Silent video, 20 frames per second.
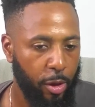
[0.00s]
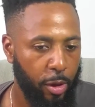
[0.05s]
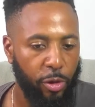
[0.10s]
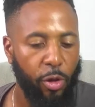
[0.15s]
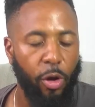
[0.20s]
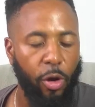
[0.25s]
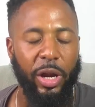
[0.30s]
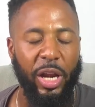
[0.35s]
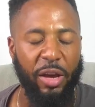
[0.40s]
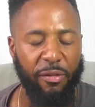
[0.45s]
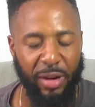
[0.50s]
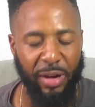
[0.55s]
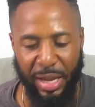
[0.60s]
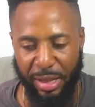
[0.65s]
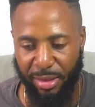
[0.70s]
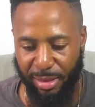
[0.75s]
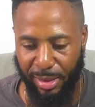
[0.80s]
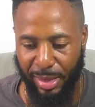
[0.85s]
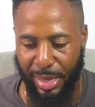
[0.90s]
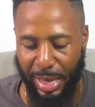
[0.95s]
So,
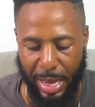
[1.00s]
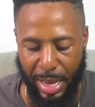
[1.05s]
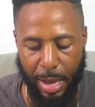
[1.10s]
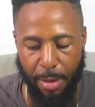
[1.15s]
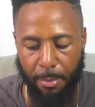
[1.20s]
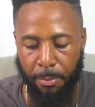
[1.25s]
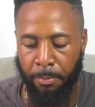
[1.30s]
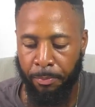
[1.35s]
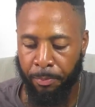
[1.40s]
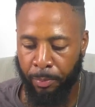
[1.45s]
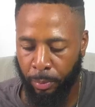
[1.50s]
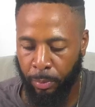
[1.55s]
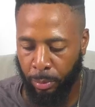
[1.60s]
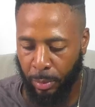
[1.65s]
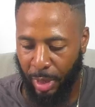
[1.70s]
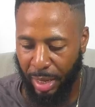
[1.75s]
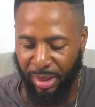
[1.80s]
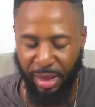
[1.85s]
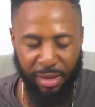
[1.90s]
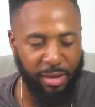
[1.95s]
nevertheless,
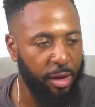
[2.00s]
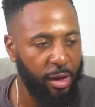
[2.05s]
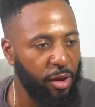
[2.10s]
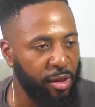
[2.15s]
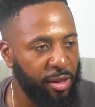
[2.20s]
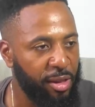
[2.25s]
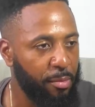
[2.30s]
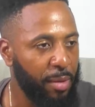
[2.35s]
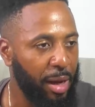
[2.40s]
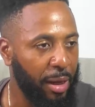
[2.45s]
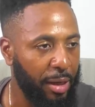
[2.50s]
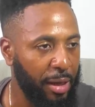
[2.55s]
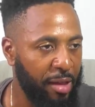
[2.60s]
as I said, just sit back.